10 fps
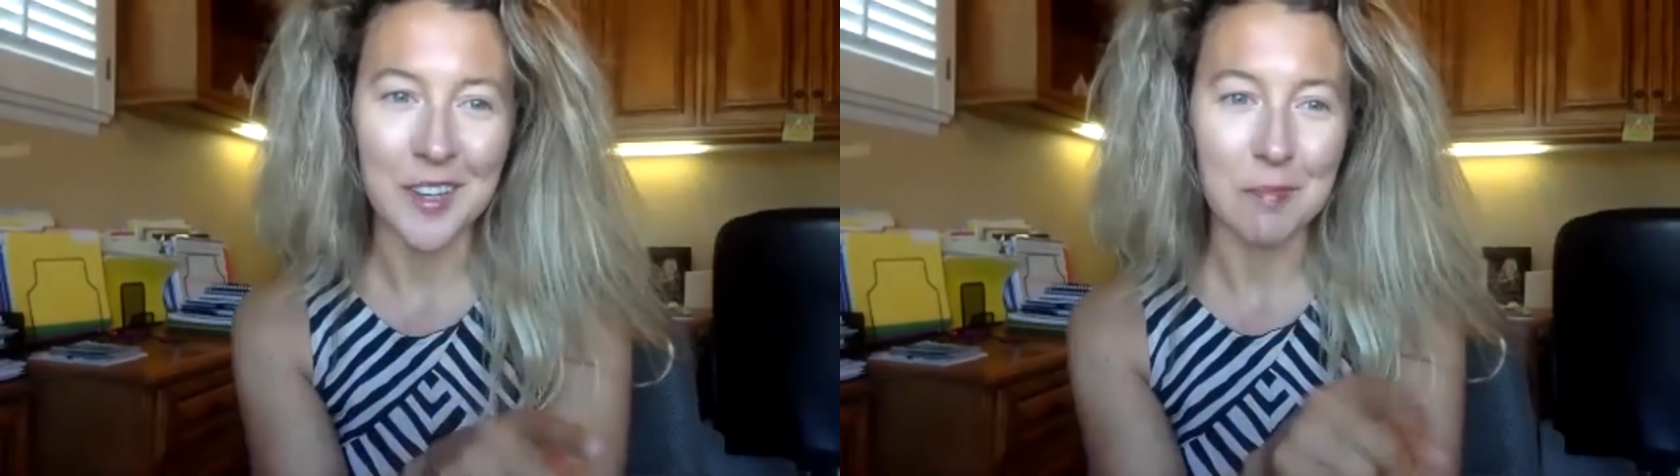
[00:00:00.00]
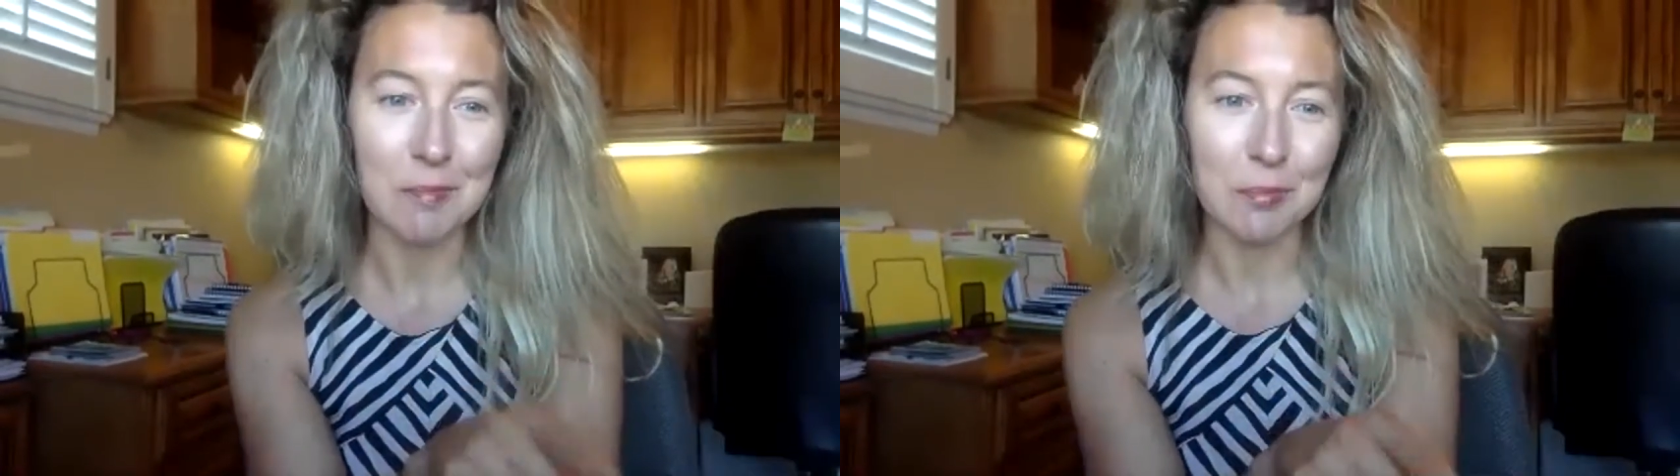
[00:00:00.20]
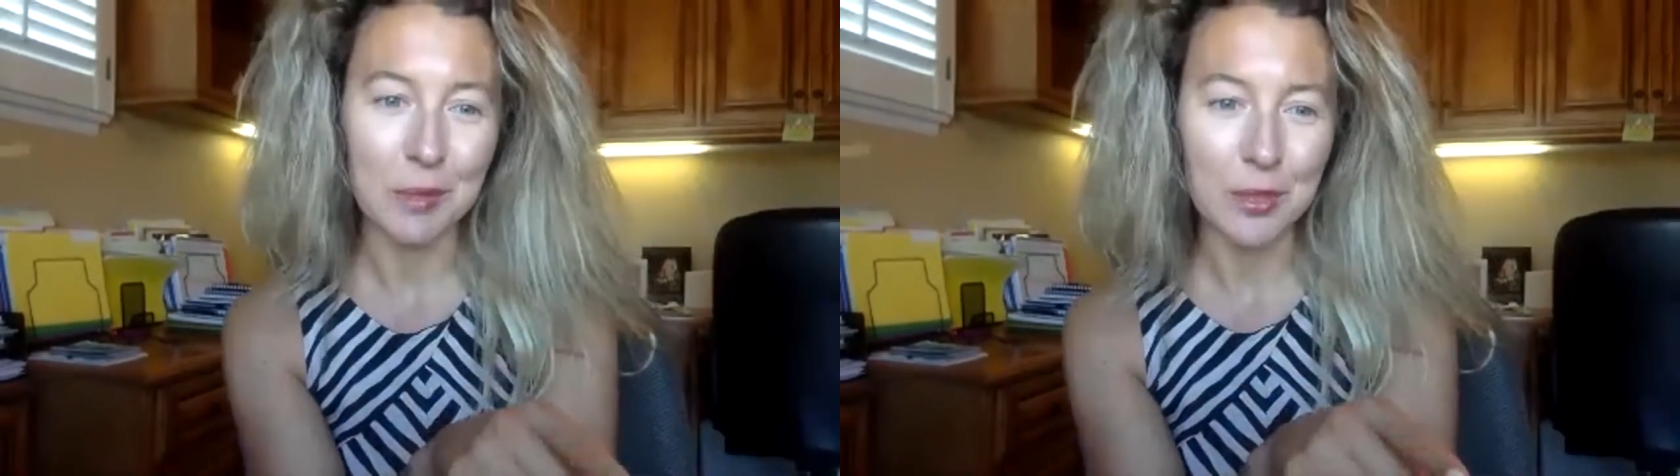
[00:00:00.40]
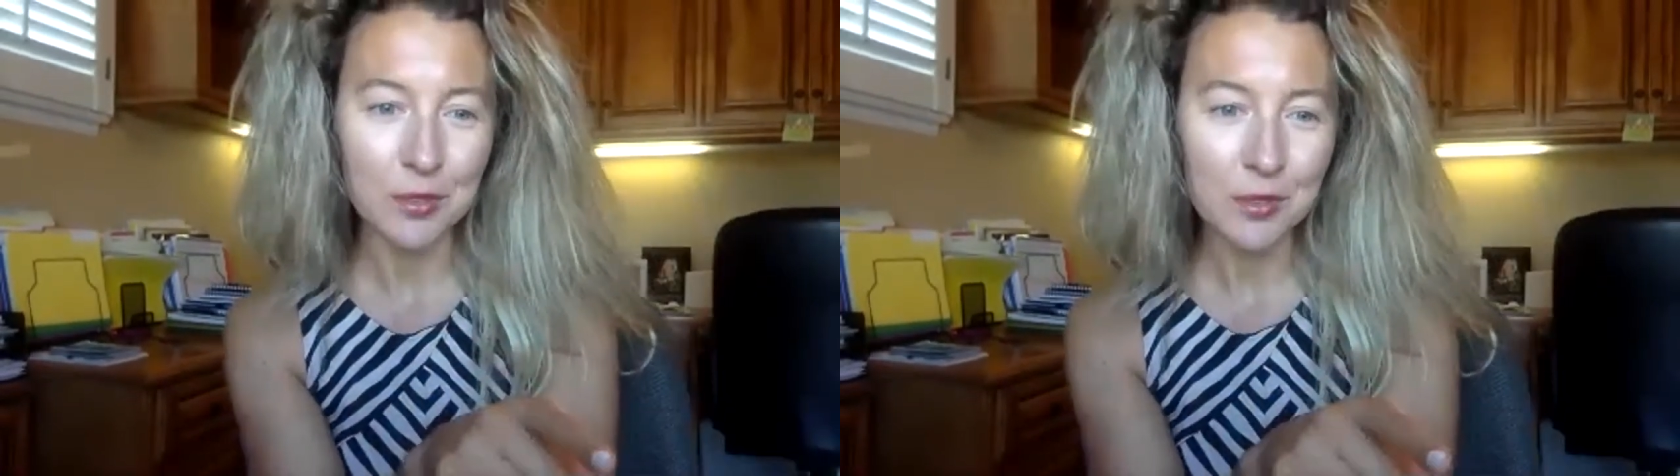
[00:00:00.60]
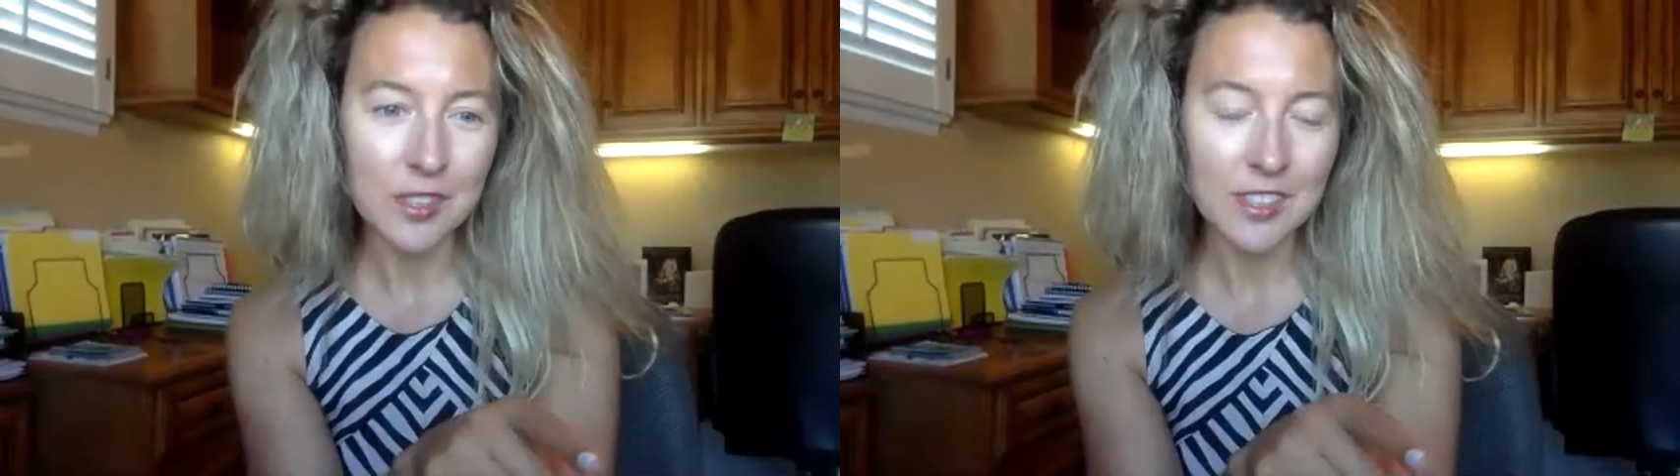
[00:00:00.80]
mute